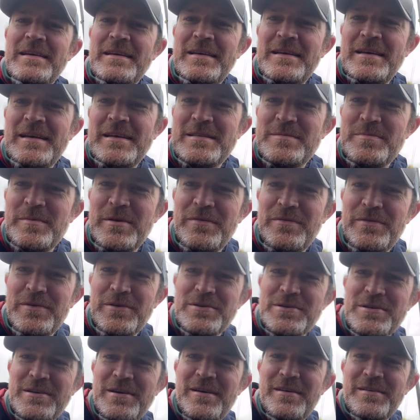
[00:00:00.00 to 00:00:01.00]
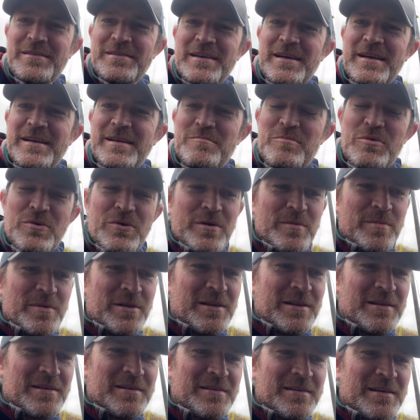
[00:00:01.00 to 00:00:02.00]
That's my first contact
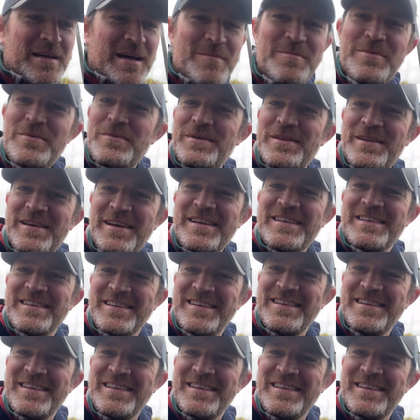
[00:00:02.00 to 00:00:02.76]
portable. Happy with that.